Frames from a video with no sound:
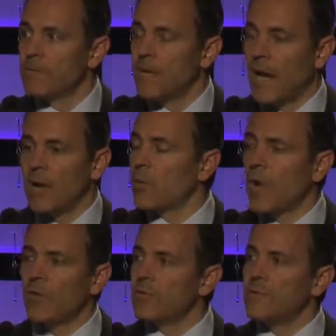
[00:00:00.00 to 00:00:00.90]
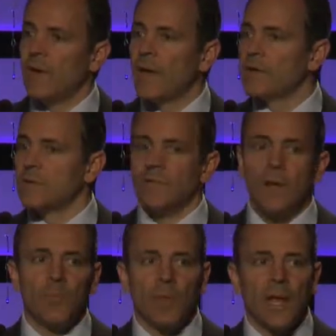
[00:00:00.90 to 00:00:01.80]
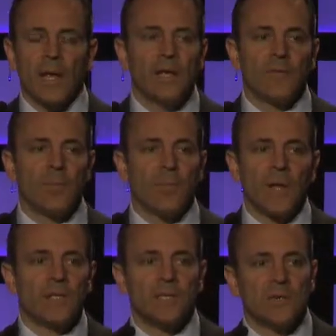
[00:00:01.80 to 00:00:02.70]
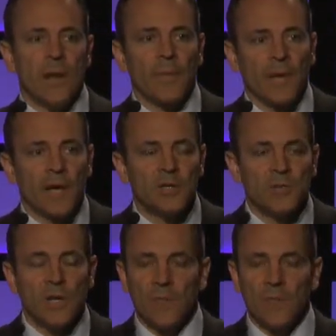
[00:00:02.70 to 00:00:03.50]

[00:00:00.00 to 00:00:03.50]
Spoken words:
And I own hundreds of acres of timberland in different places around the country,